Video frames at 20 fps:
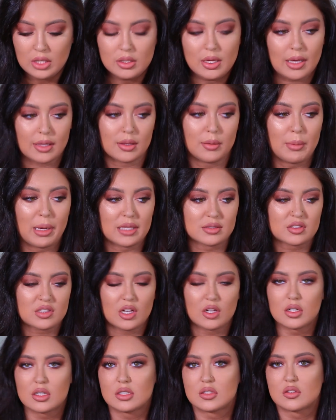Yeah, the
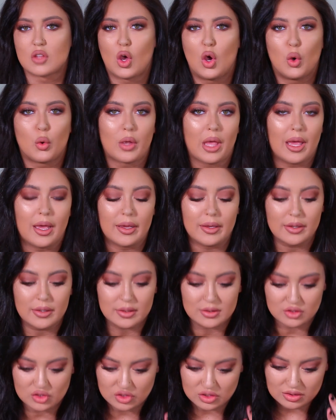mascara is okay.
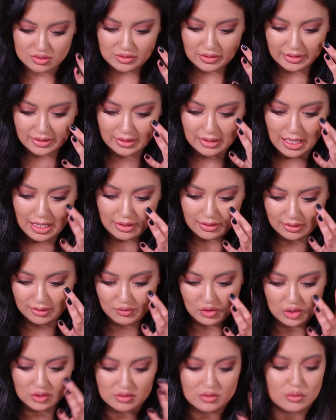It's just like not
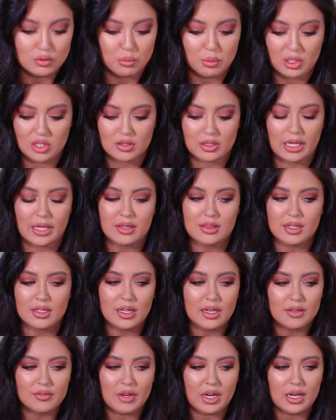giving a super
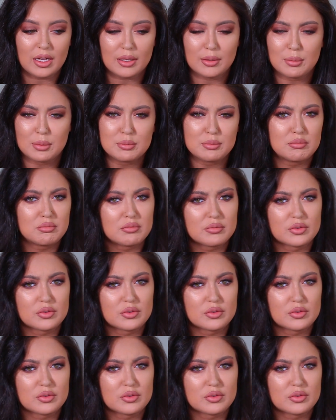lengthening vibe.